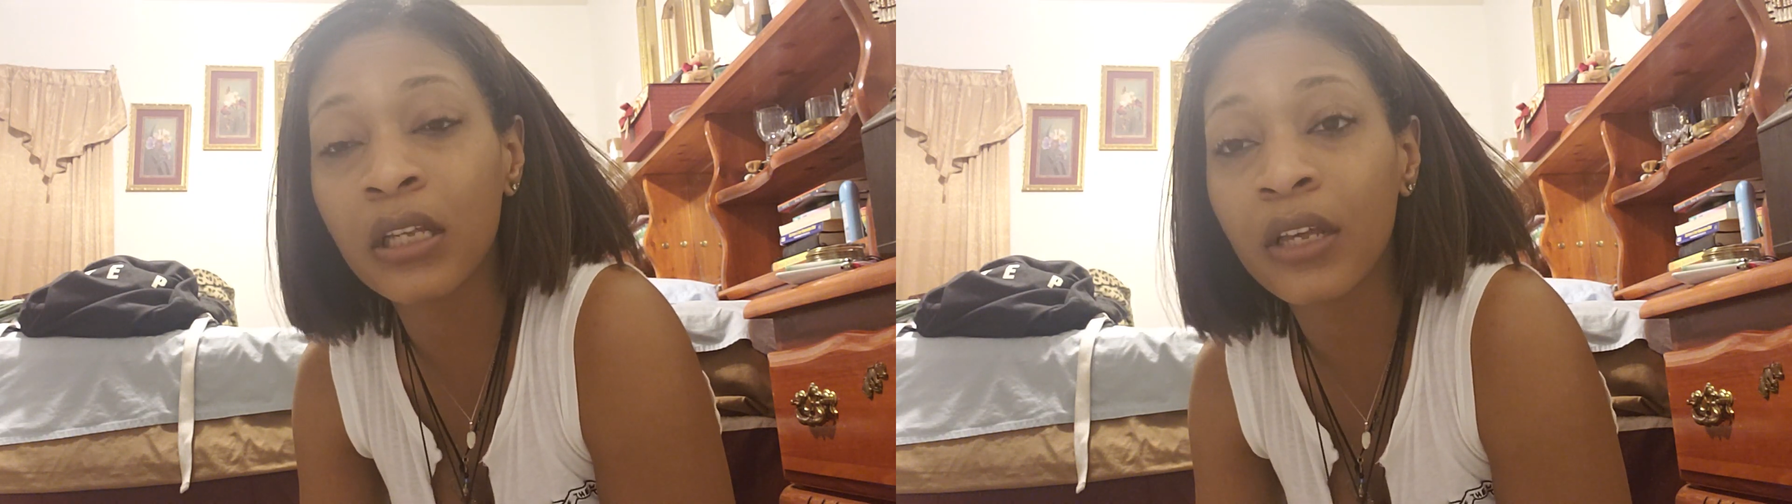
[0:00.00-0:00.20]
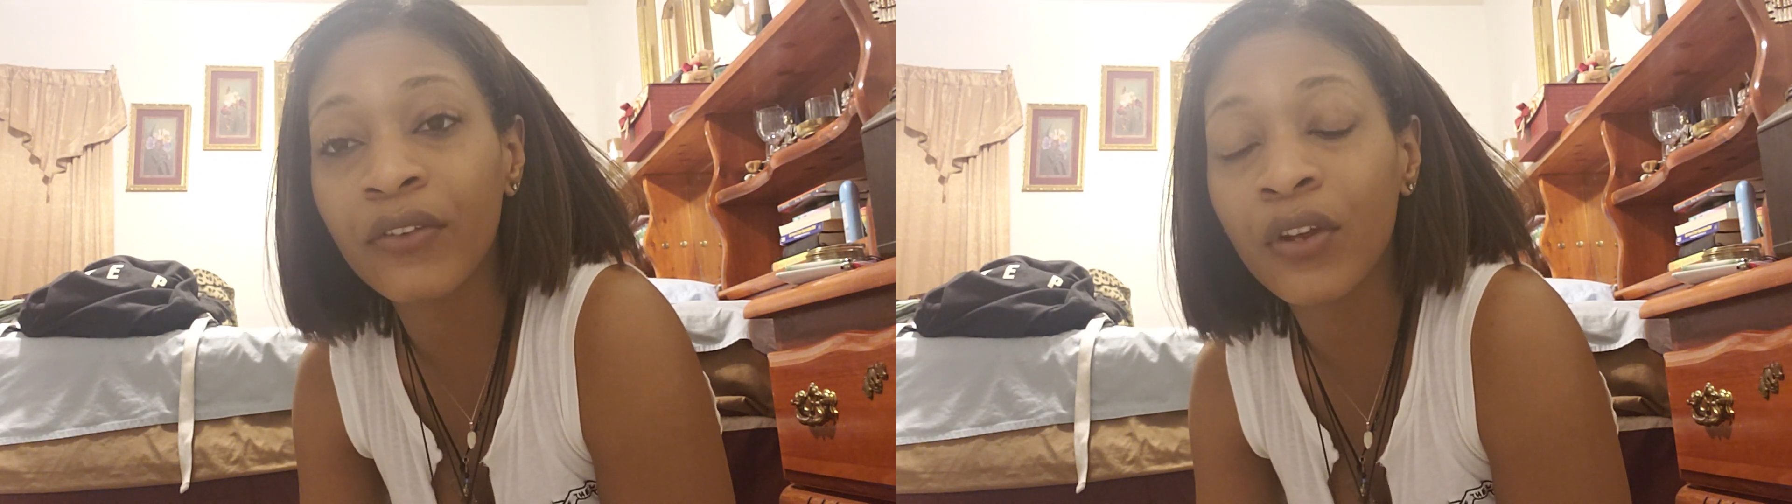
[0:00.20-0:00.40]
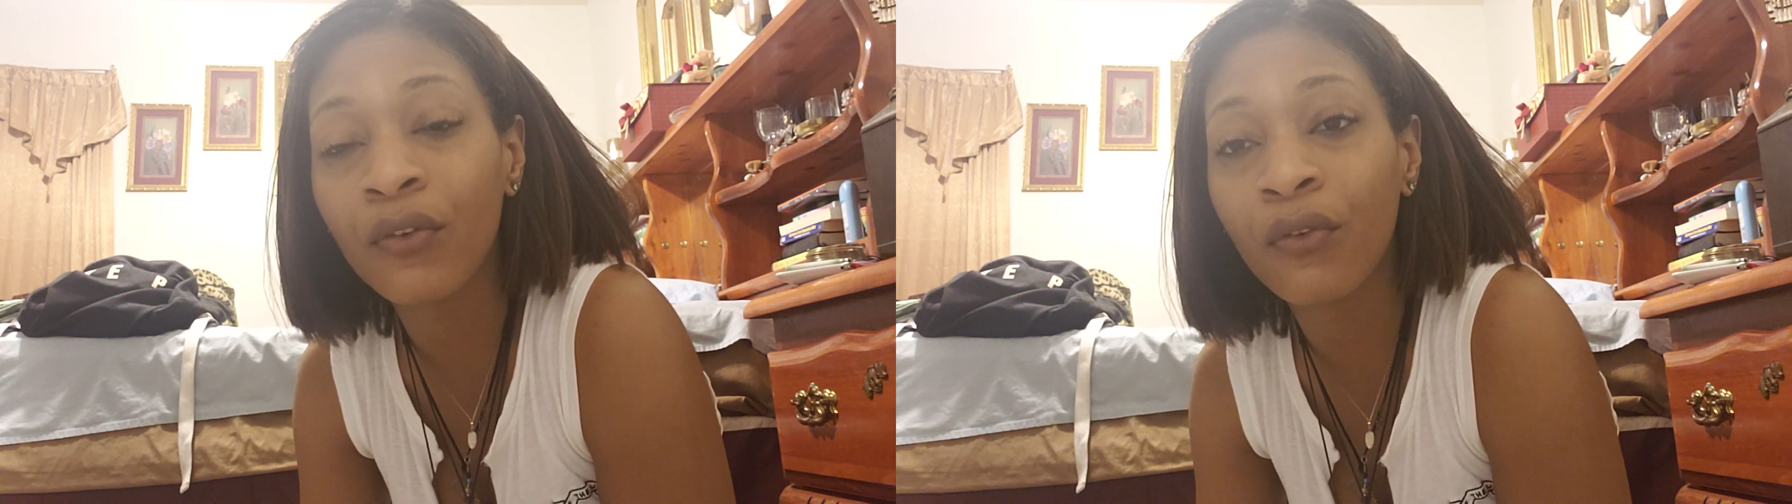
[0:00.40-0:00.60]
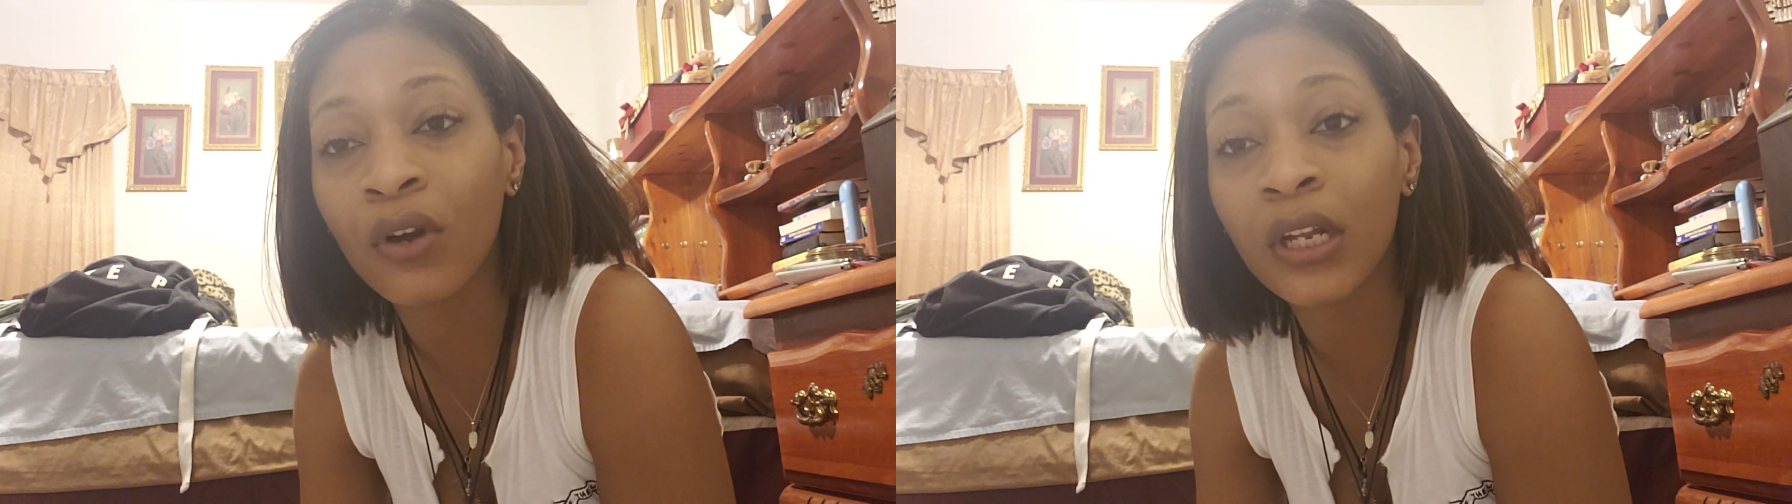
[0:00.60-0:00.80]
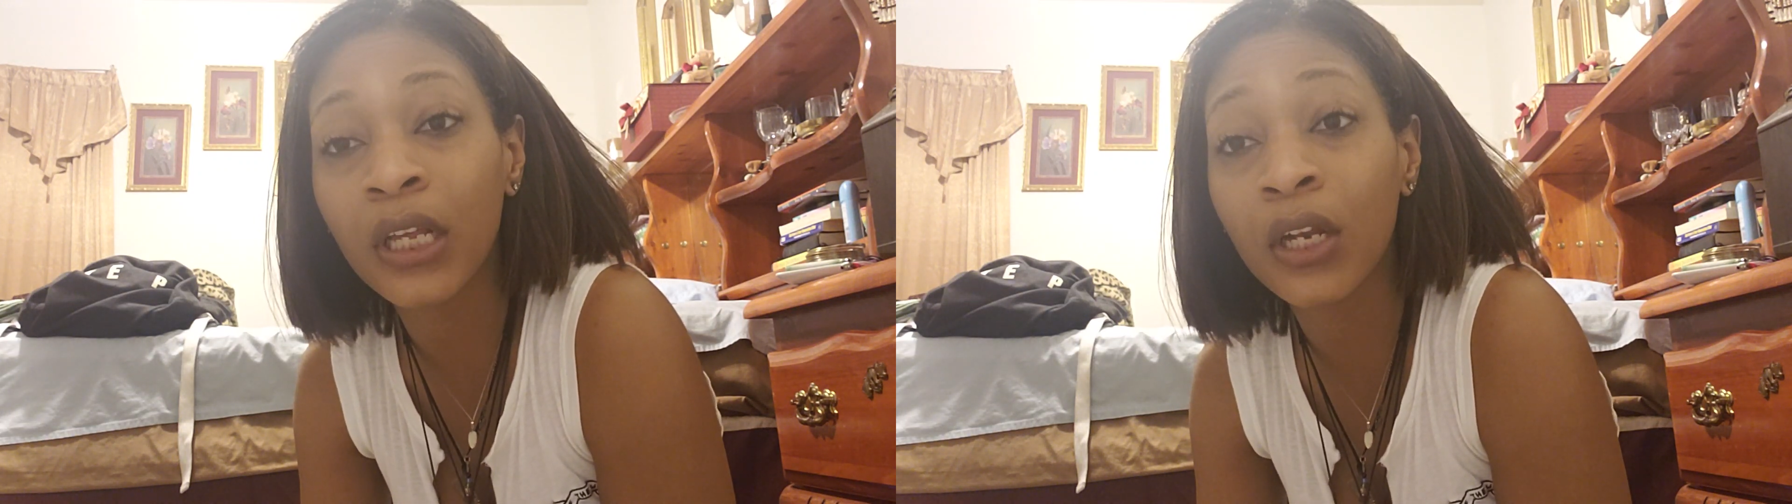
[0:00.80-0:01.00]
even
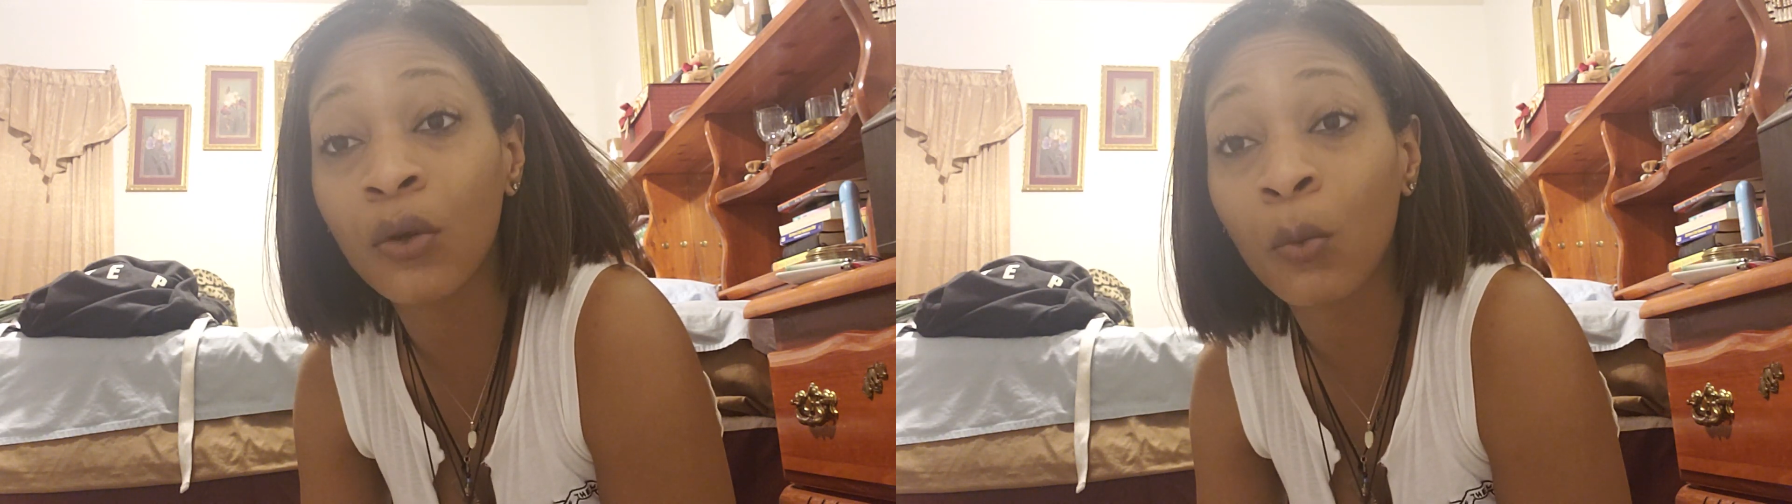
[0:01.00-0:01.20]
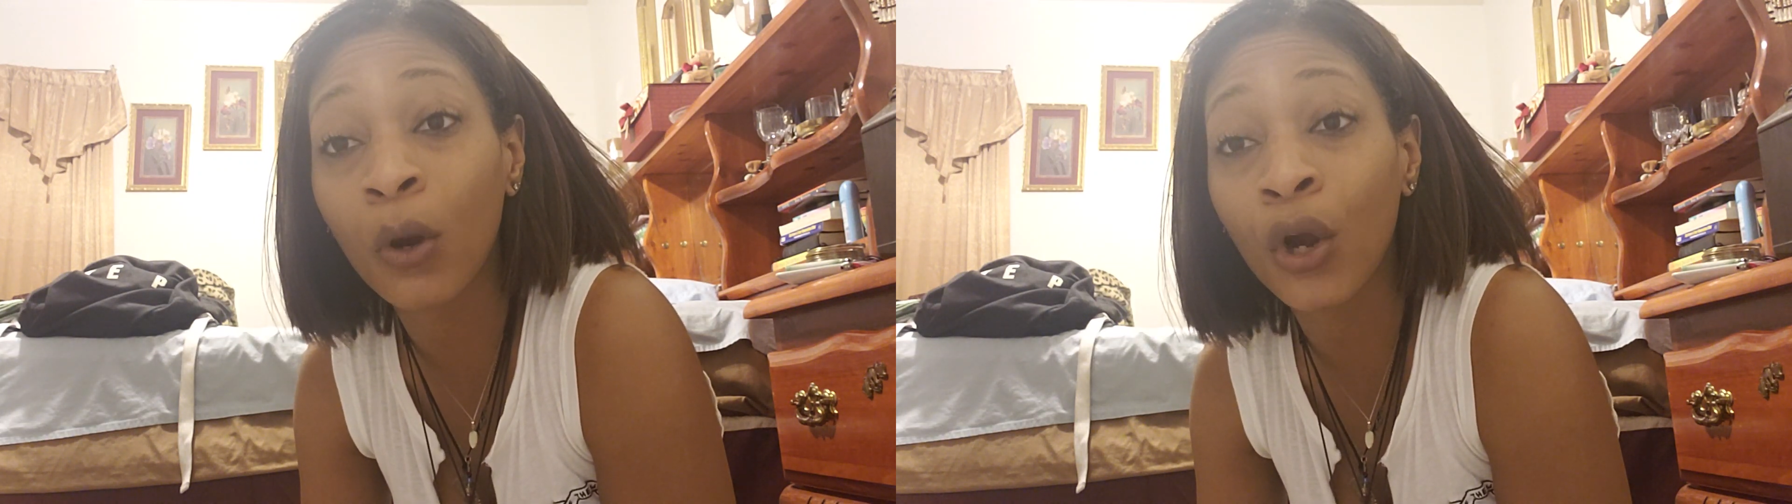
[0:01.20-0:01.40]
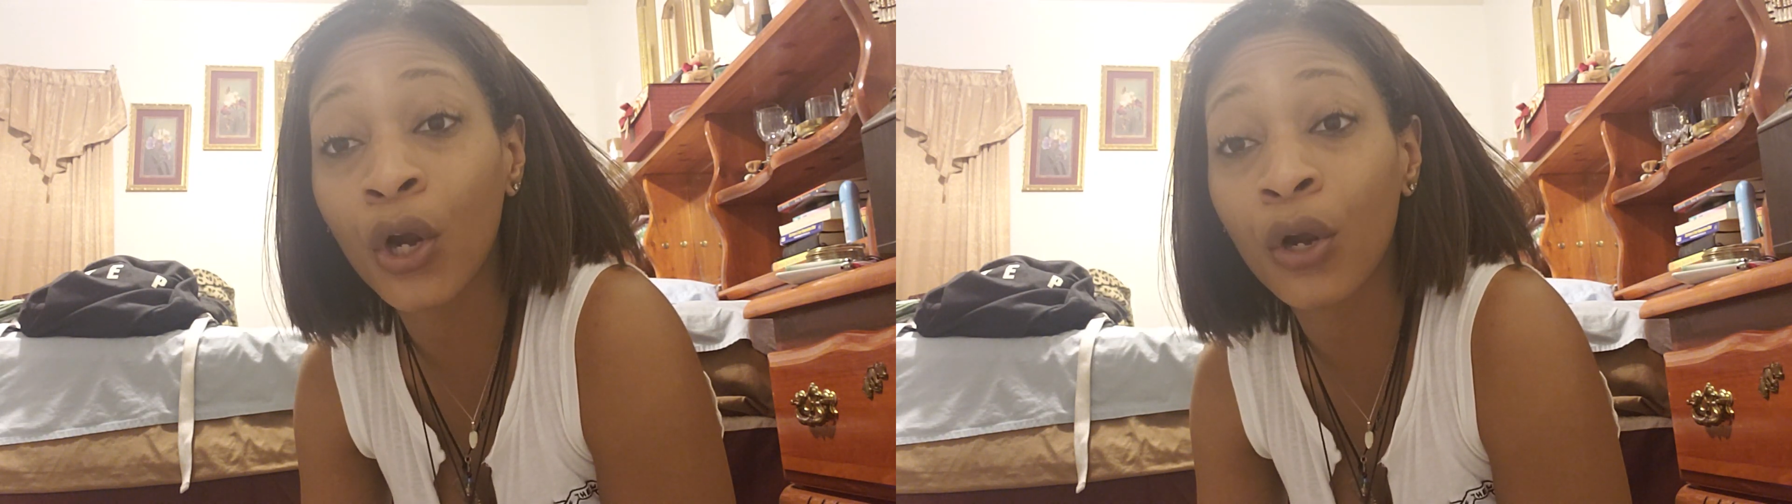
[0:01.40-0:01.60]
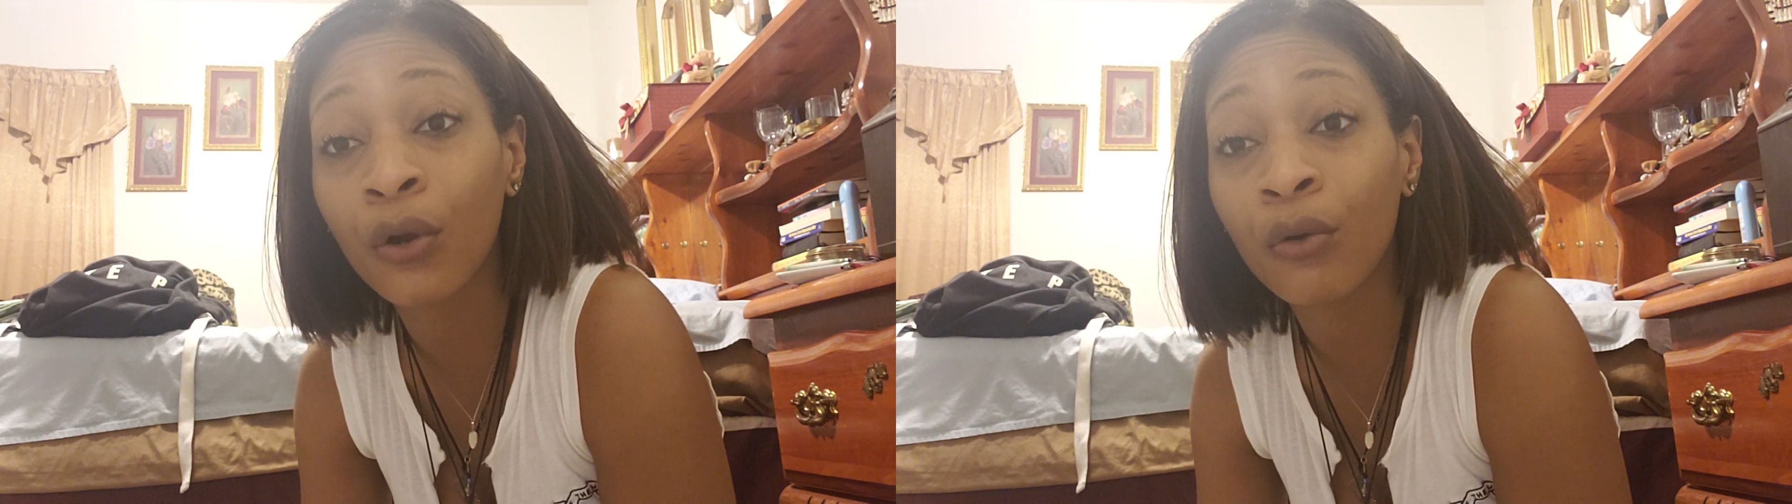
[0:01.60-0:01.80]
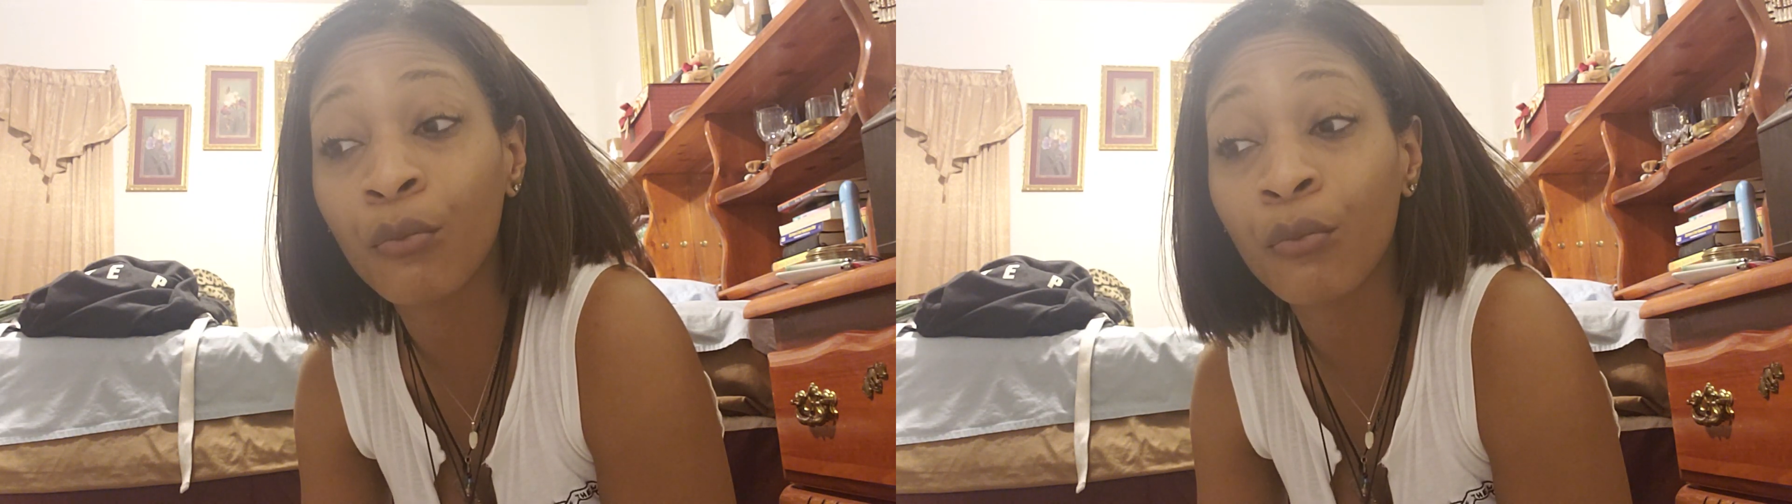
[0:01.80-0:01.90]
afford to get to work,